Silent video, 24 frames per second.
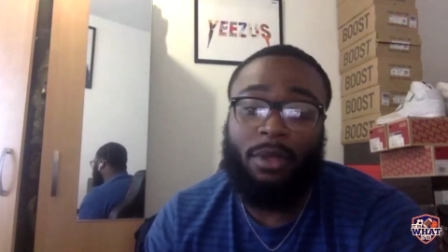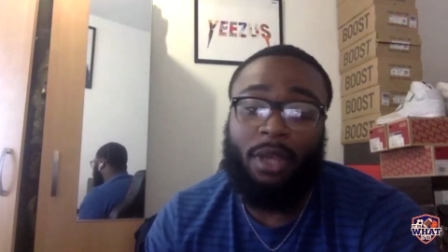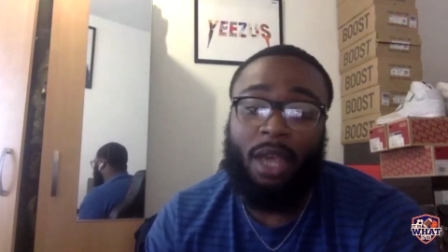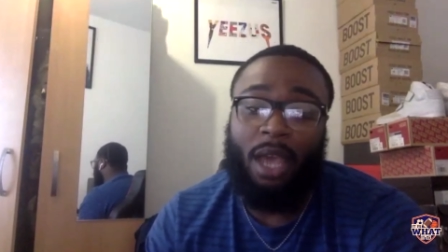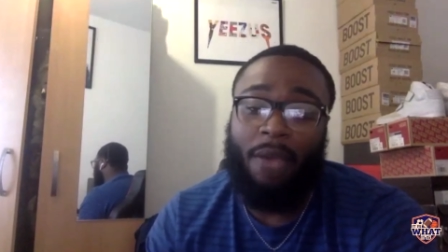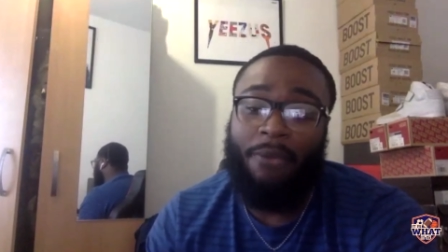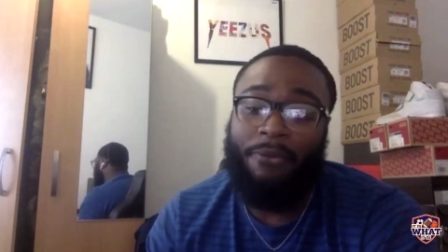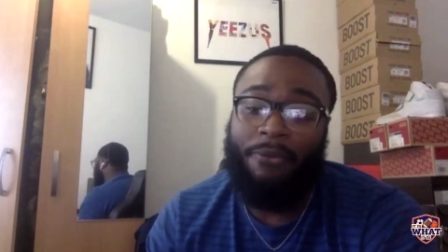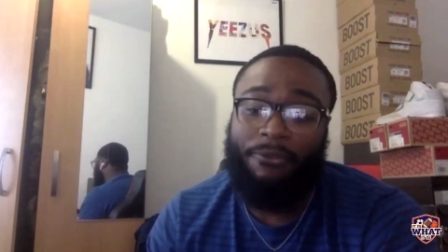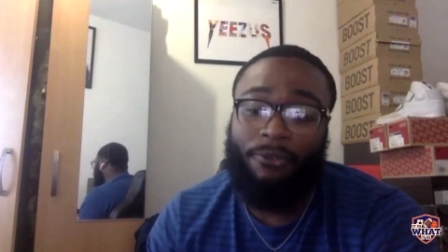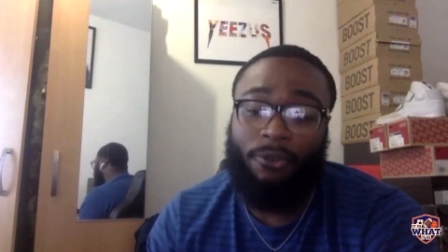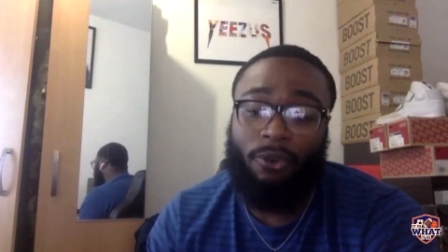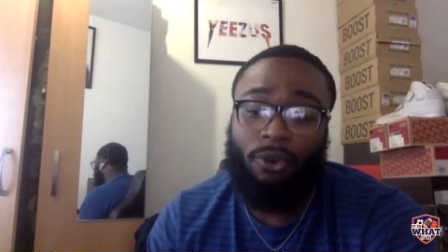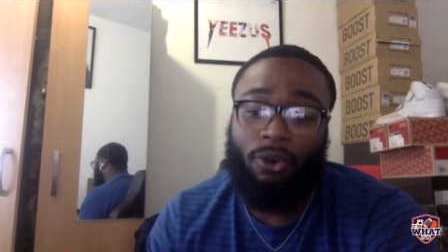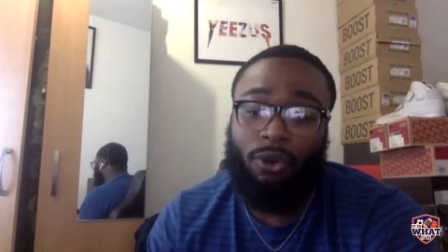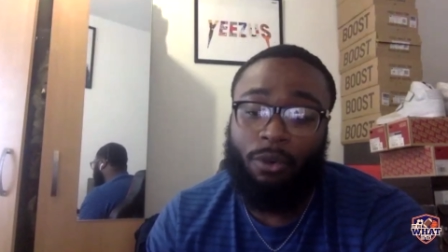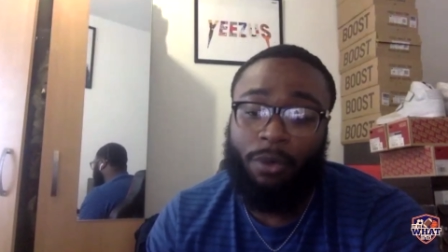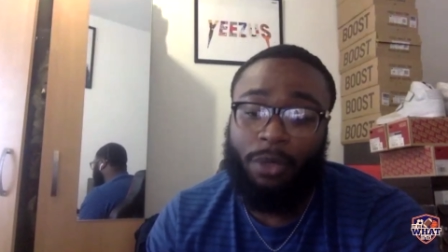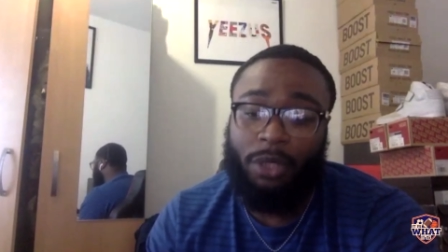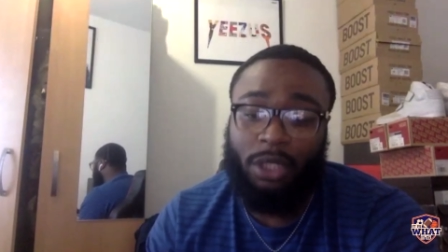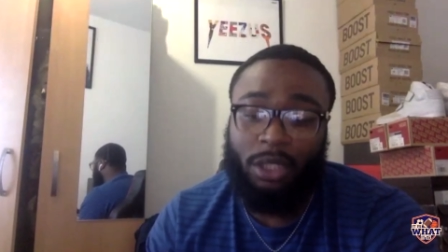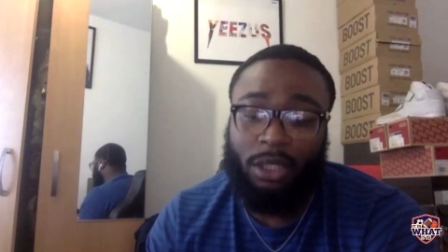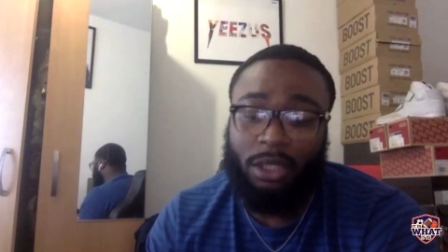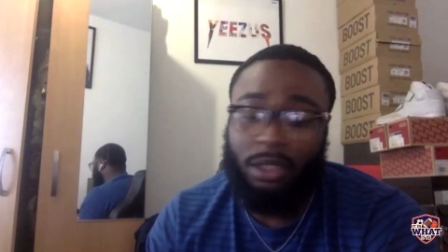game four, we
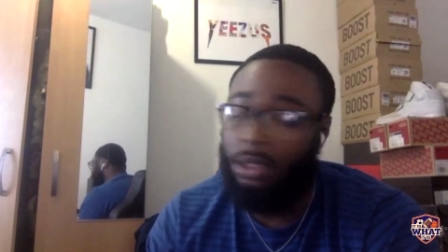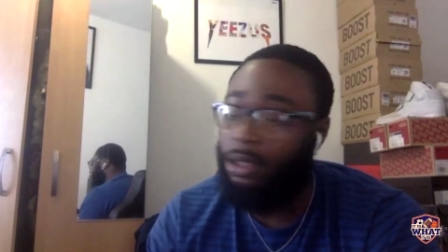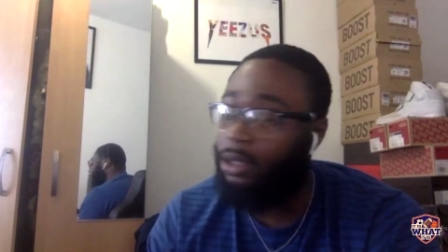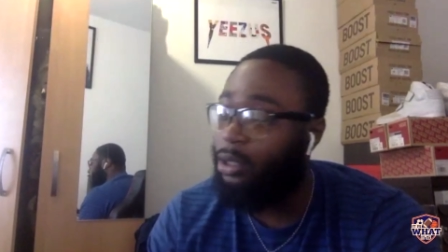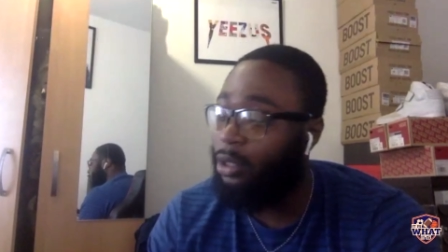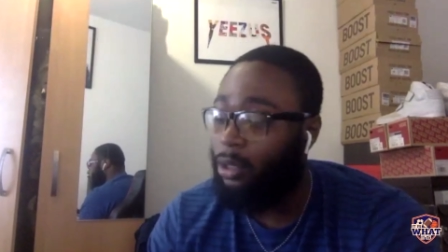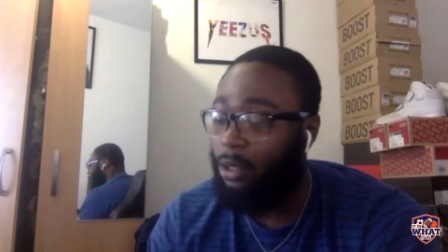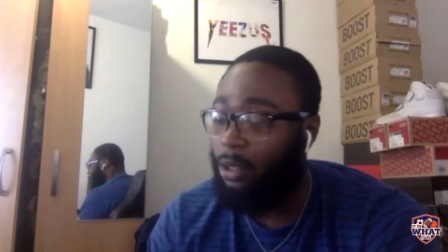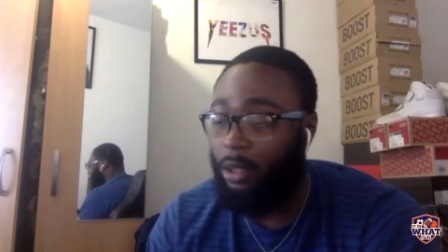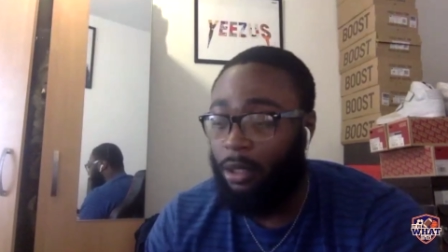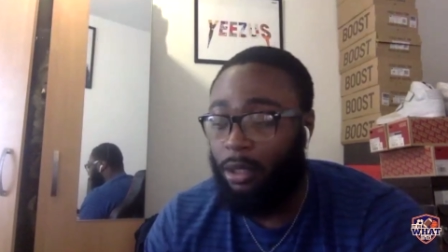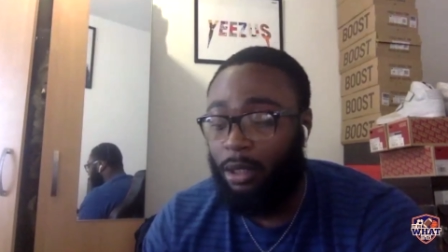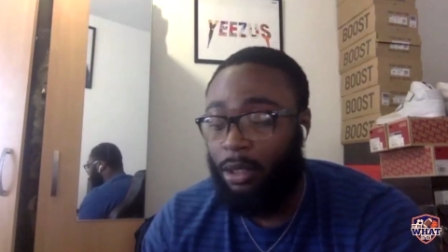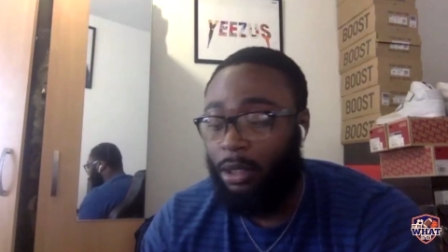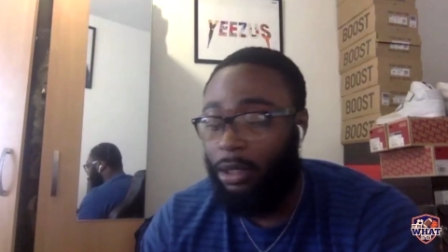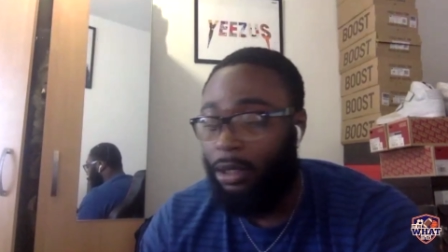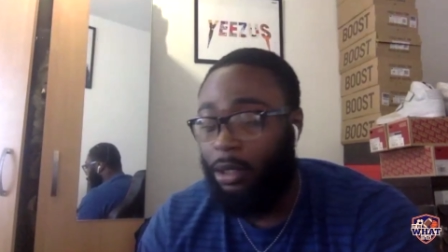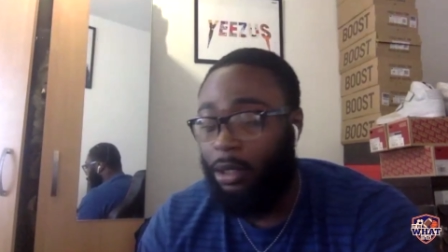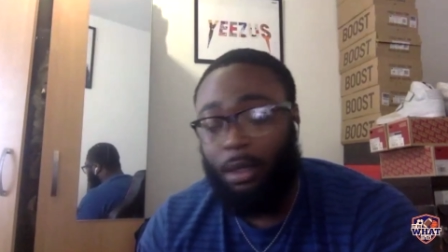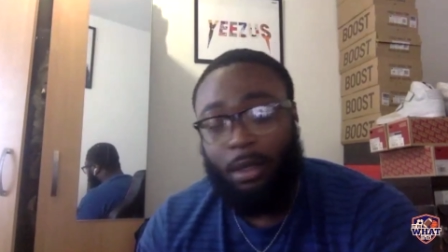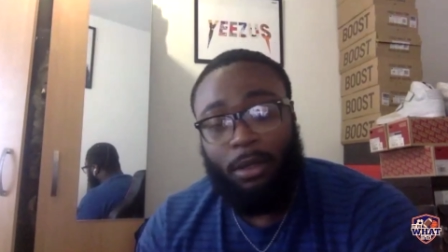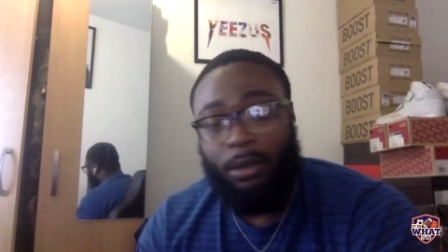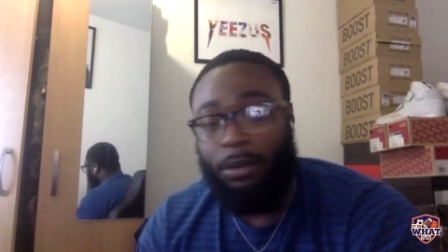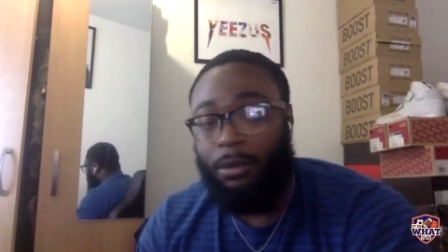just
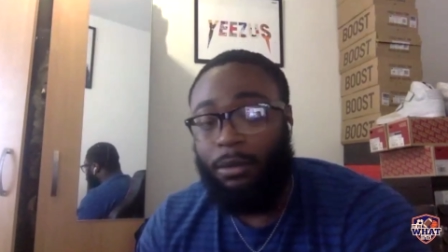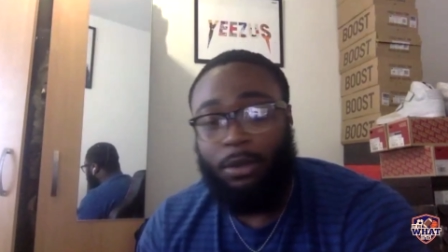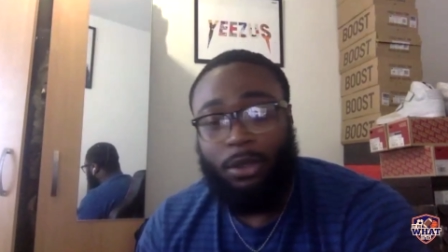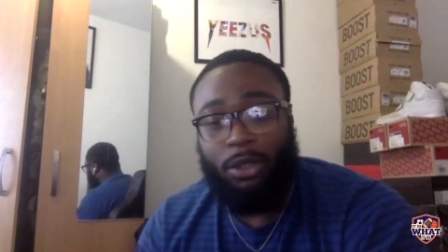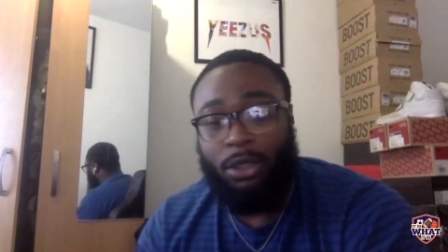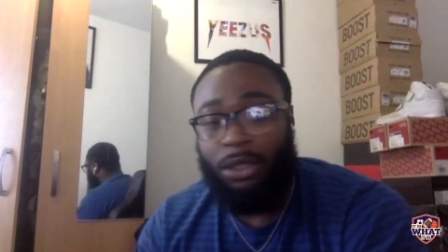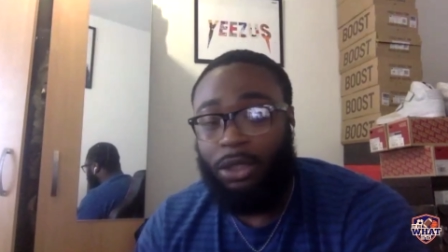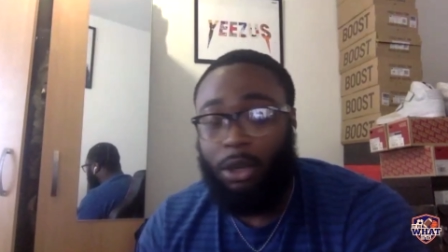just